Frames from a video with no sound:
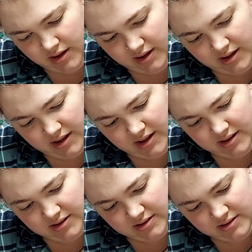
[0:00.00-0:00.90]
uh,
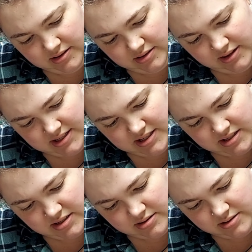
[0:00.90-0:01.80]
less
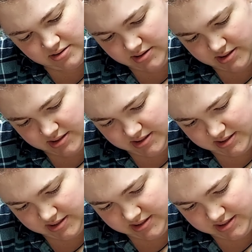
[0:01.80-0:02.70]
than two, da,
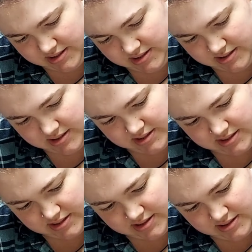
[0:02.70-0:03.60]
da,
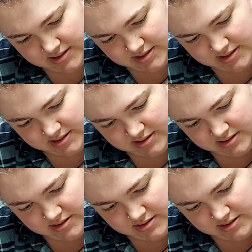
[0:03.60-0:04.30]
da,